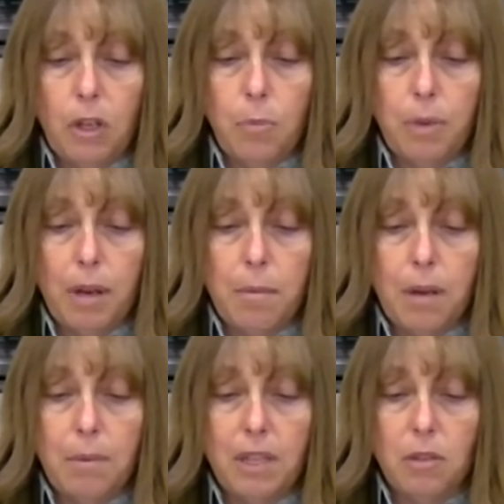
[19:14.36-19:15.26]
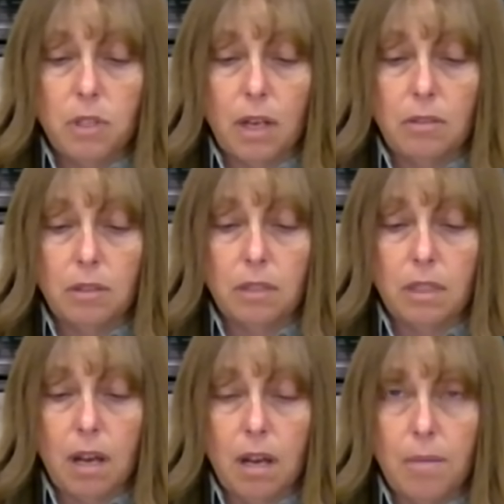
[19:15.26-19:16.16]
you know, put our barbecue sauce on the
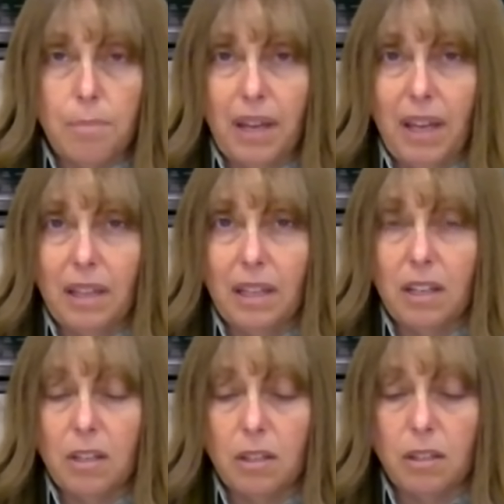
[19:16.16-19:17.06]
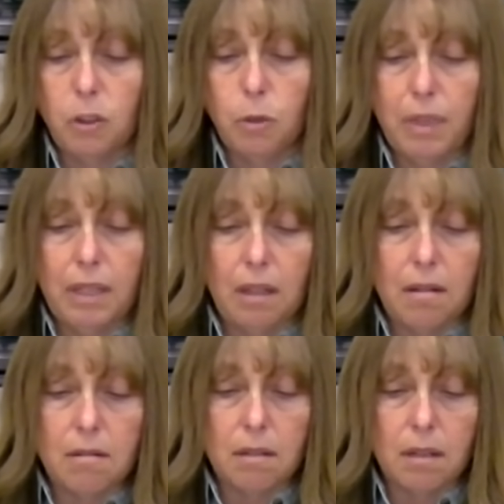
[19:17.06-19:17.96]
top and let it cook a little bit
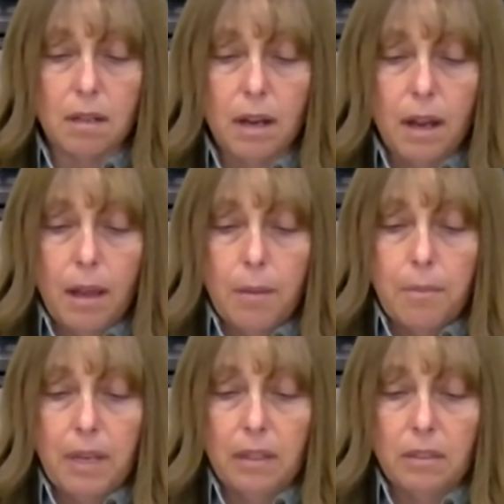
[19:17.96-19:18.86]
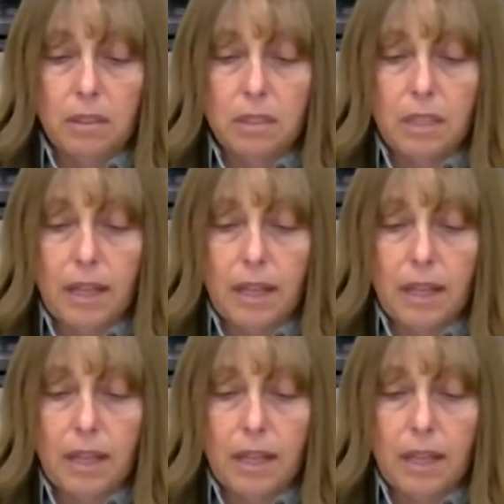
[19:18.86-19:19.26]
longer. But it looks